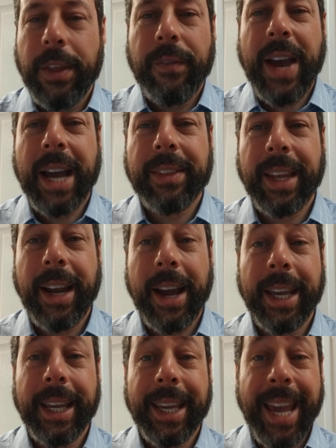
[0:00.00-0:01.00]
The fact that
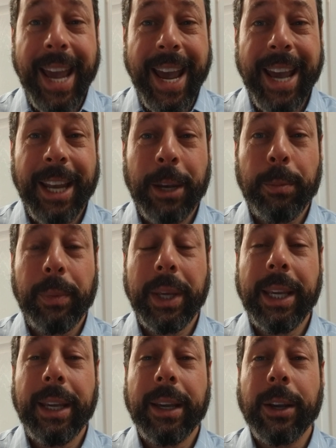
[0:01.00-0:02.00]
I can
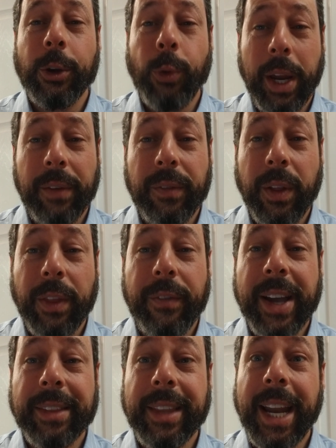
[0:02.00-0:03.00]
be grateful, the
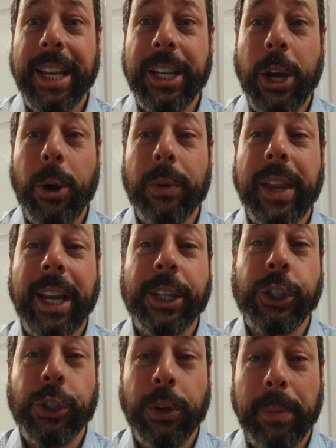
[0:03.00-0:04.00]
fact that I know that I
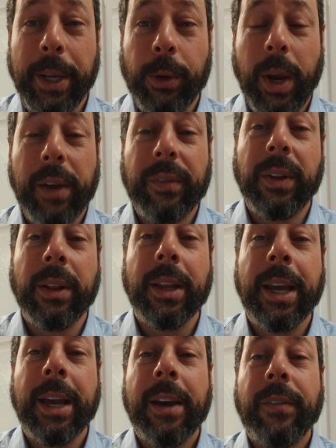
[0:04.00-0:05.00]
should be grateful.
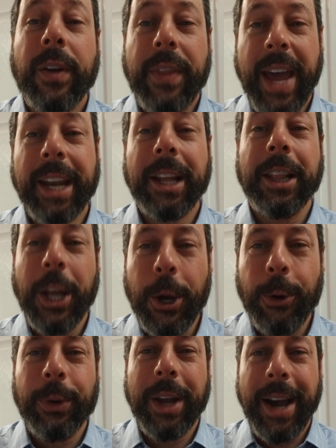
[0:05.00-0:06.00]
For that
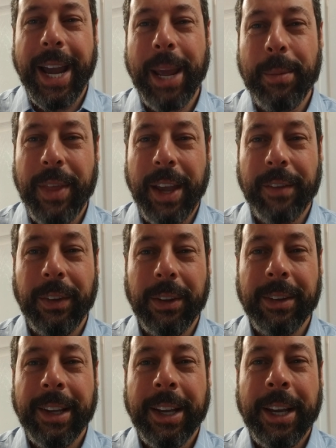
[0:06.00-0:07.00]
alone, I am
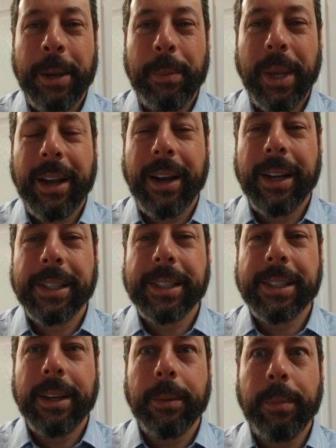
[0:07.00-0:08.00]
thankful.
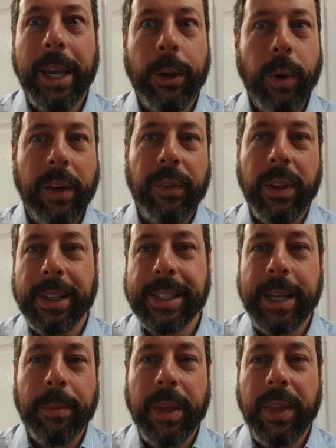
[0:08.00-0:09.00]
Because being grateful is
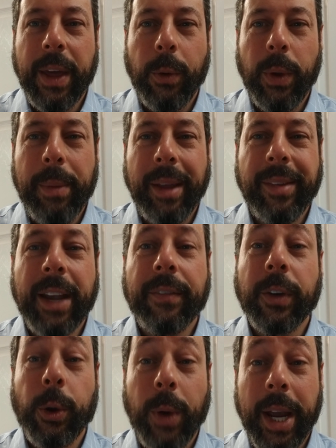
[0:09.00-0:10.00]
something that we may take
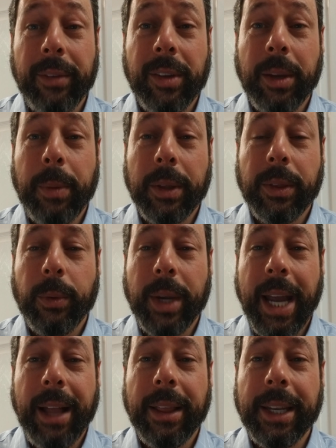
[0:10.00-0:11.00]
for granted, but the
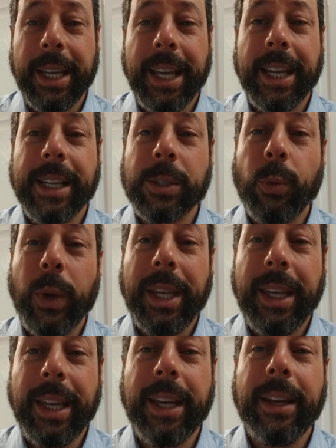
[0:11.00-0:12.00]
reality is we
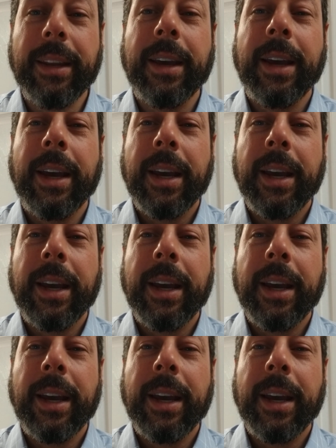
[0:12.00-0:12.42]
need